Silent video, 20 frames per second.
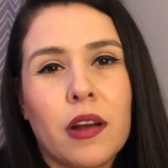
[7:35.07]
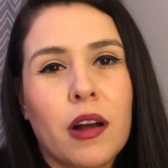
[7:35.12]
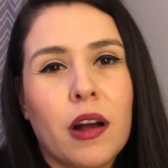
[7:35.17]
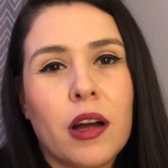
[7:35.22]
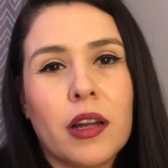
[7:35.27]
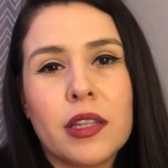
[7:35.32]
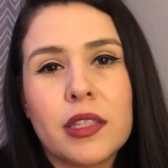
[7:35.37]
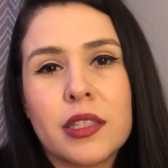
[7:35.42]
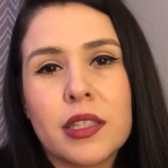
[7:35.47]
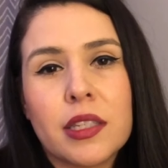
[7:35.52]

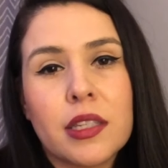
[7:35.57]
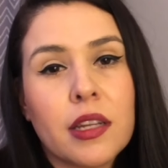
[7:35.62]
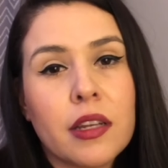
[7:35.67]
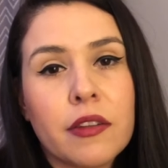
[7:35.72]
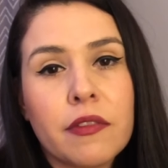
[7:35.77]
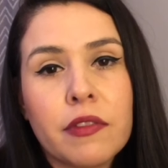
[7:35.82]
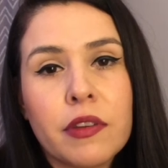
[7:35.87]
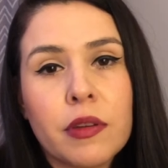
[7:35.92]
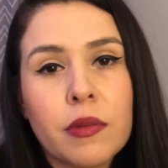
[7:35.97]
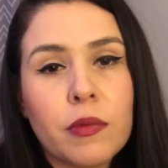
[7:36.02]
Honestly, none
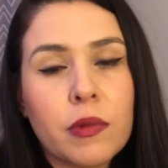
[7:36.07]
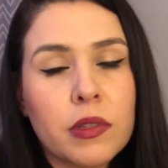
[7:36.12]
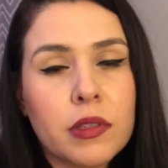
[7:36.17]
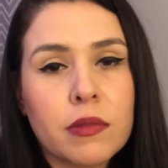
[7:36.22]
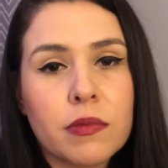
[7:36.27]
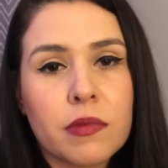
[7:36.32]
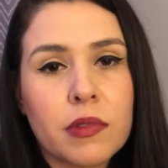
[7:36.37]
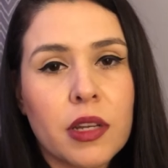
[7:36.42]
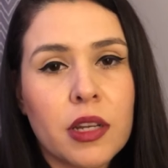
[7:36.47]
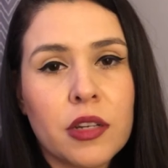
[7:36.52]
of it
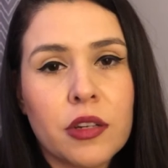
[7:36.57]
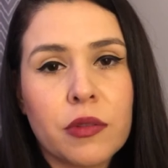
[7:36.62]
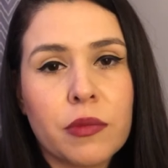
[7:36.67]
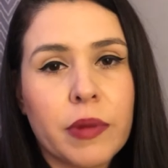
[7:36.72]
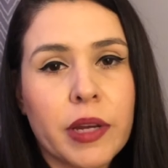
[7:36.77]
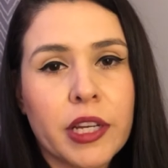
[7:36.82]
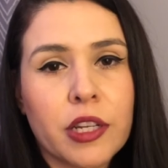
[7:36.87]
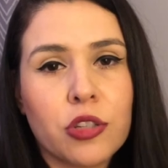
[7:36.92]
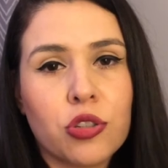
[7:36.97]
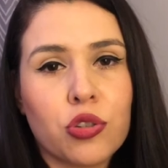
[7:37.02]
was under
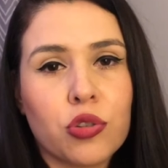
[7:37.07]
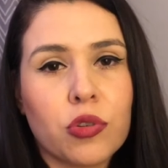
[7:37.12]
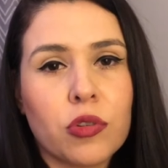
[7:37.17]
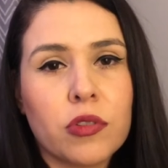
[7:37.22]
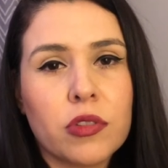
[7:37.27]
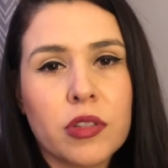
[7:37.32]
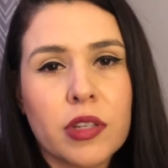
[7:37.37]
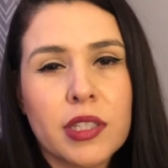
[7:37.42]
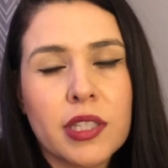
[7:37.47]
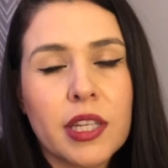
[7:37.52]
my
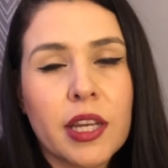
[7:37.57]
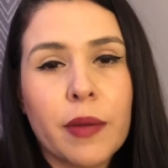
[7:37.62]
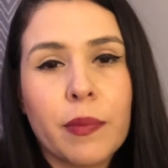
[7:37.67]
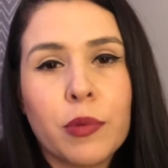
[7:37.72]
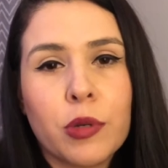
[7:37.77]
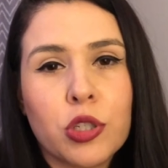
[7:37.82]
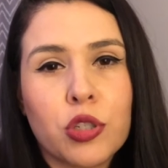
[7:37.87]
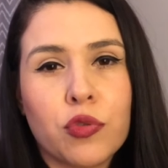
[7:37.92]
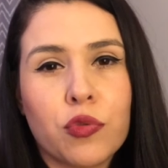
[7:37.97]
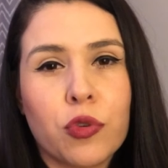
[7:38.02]
control. So I say I
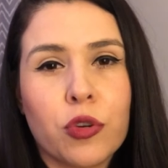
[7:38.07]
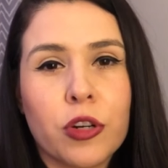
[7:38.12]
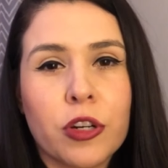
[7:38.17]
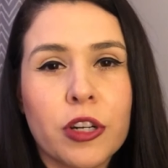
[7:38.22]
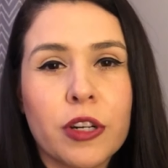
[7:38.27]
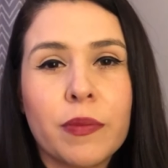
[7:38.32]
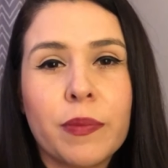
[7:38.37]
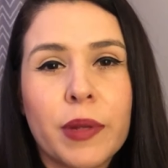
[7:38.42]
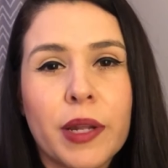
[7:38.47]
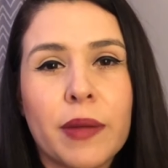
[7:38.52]
pushed
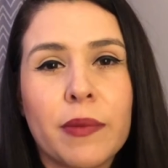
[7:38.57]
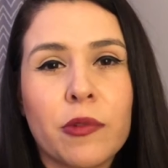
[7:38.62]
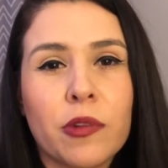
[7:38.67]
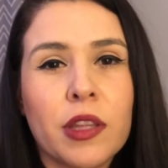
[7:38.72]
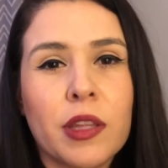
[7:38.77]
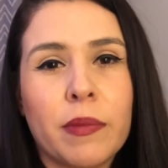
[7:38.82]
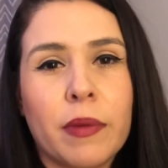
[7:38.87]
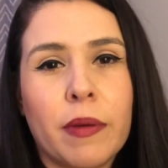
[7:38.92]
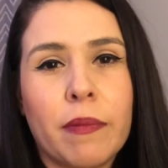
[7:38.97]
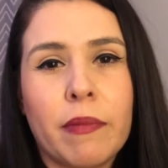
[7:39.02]
forward, but I
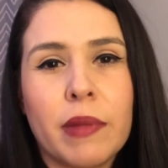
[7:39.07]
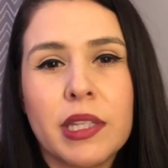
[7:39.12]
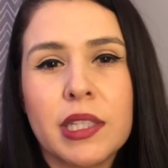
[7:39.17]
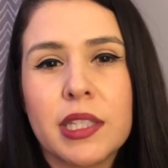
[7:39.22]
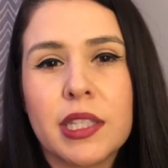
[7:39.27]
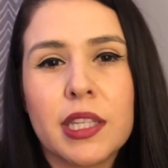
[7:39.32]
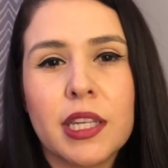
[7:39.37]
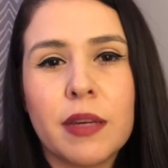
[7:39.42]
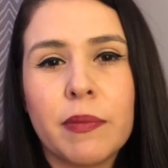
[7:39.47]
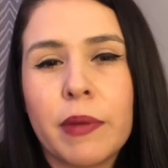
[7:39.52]
really meant
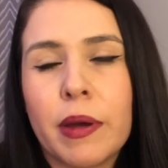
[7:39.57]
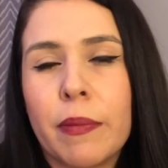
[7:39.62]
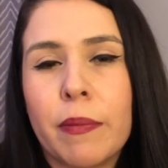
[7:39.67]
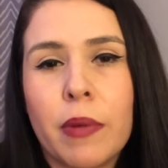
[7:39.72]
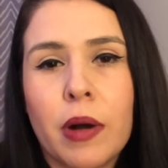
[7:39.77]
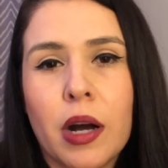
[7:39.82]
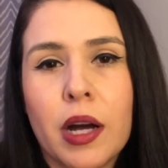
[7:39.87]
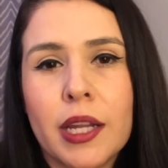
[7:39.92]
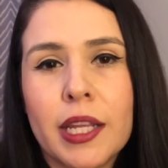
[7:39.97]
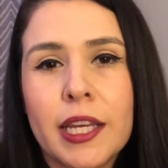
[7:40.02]
mentally. My
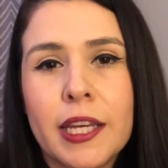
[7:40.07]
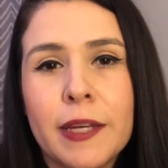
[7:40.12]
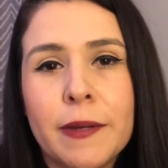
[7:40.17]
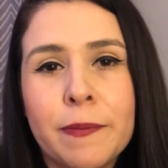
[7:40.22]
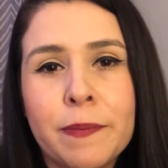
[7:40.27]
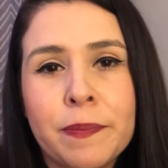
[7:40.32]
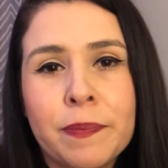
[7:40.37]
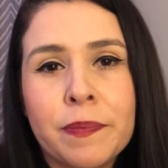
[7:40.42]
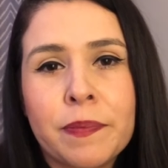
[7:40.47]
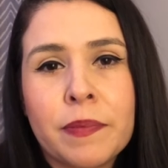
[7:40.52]
body
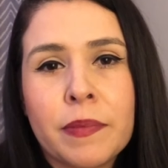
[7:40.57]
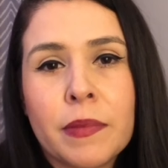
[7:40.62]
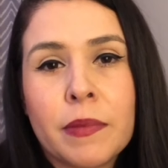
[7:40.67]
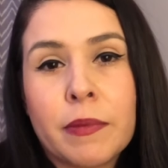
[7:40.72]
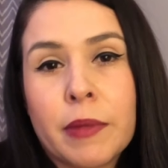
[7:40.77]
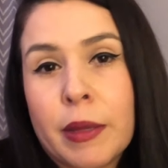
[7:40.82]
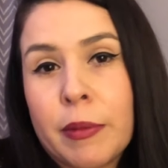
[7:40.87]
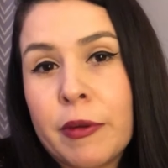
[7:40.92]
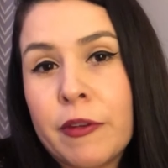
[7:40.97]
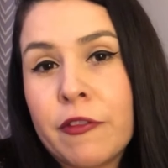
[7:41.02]

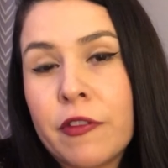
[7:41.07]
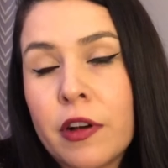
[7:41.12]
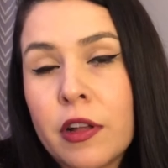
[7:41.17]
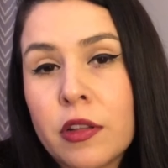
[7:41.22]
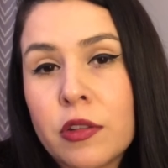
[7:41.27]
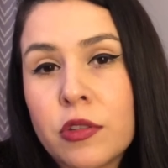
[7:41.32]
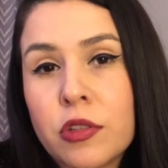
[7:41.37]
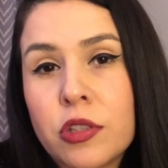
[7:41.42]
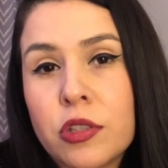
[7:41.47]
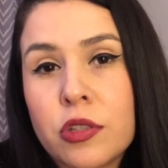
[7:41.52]
maybe
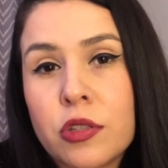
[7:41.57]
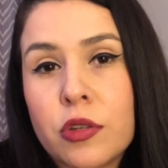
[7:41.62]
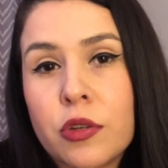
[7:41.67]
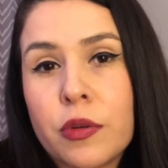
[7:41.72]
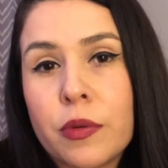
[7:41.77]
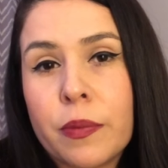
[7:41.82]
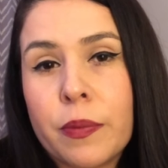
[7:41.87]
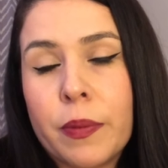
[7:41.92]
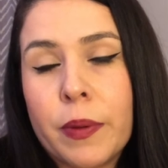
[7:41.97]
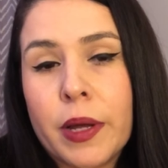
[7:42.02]
followed
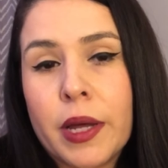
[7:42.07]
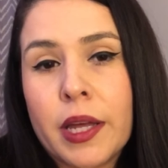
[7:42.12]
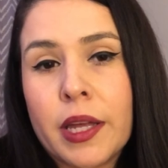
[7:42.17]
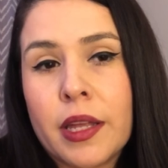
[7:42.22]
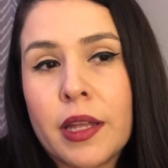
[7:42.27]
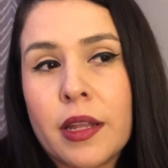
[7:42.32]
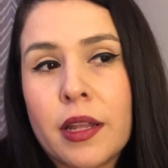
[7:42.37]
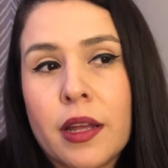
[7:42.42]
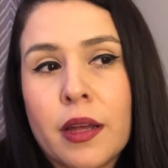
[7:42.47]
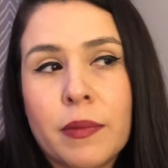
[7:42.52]
suit,
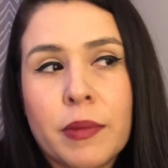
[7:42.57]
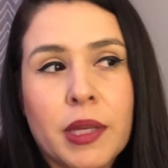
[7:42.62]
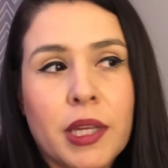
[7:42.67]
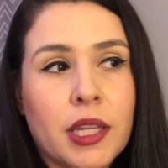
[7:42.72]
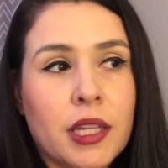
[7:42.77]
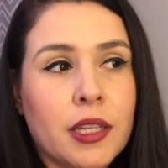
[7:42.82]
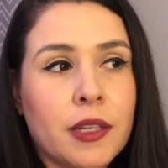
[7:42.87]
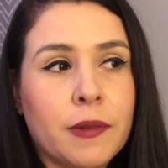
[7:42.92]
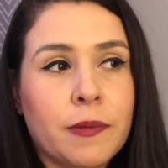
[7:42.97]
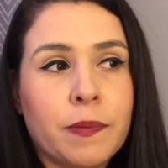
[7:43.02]
but I
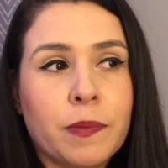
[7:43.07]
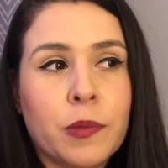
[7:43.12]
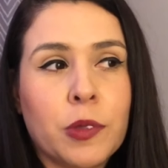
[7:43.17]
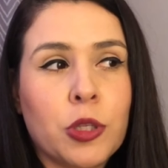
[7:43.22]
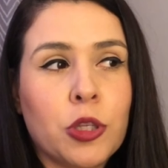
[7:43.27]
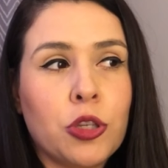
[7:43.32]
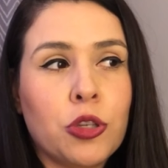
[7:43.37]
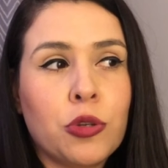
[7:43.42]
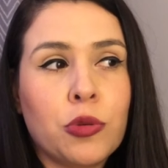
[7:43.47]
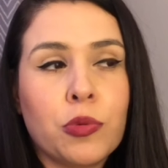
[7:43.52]
mean,
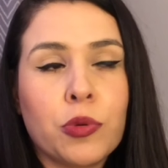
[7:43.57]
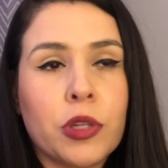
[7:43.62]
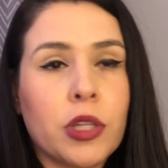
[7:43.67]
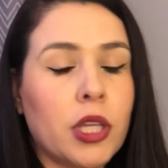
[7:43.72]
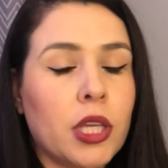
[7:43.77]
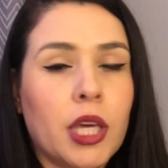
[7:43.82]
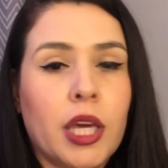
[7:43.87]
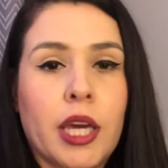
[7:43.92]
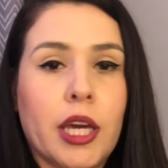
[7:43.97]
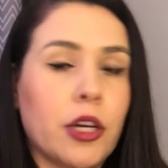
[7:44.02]
you
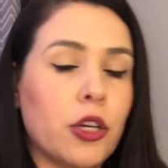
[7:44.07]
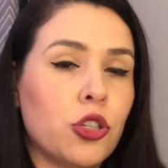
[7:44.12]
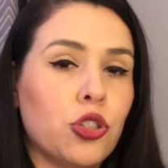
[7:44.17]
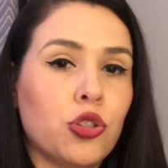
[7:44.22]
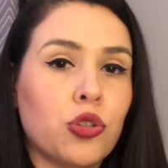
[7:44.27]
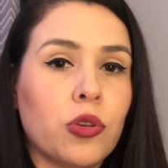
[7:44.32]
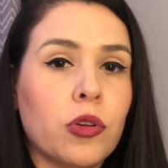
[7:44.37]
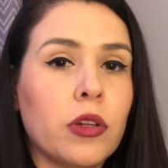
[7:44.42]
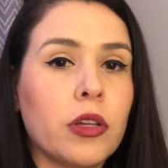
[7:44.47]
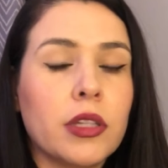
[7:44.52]
really can't
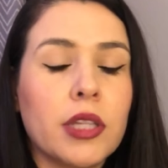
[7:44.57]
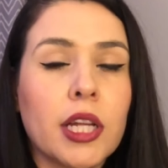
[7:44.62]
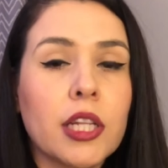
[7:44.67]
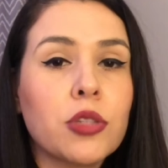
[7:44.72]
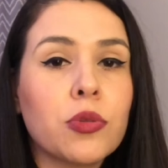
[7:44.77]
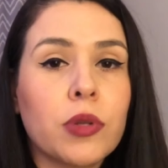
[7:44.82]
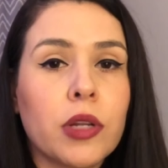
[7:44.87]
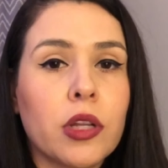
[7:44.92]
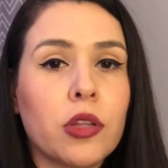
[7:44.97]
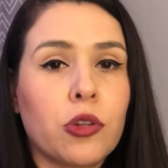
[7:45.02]
control it.
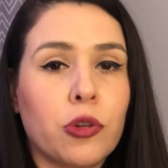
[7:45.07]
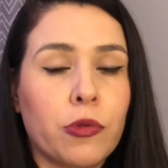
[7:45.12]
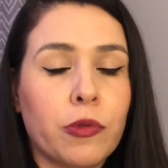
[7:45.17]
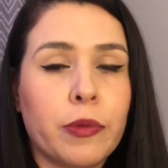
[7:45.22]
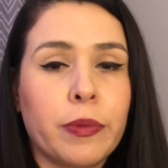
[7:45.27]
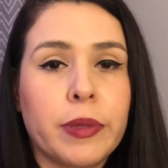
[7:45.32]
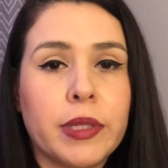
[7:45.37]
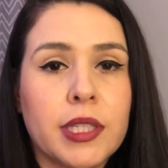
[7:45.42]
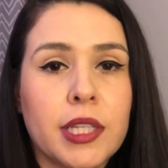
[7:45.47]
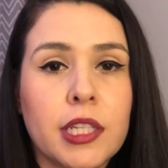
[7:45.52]
That's what I learned
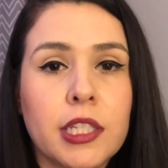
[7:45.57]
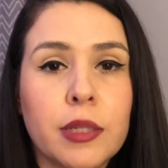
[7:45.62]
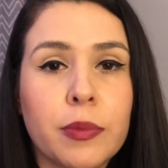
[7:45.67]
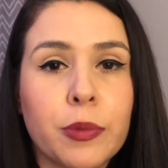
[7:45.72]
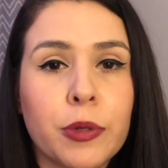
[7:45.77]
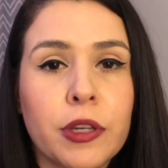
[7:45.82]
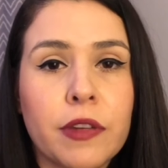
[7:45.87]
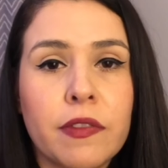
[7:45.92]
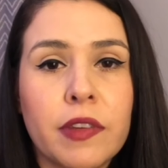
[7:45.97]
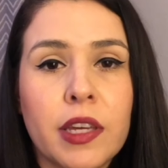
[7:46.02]
with placenta
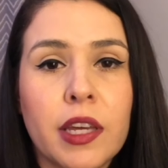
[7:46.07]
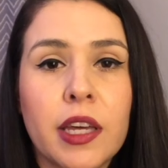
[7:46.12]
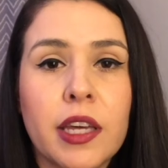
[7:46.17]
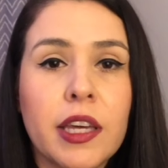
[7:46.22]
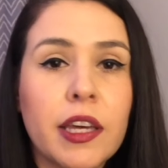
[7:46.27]
previa.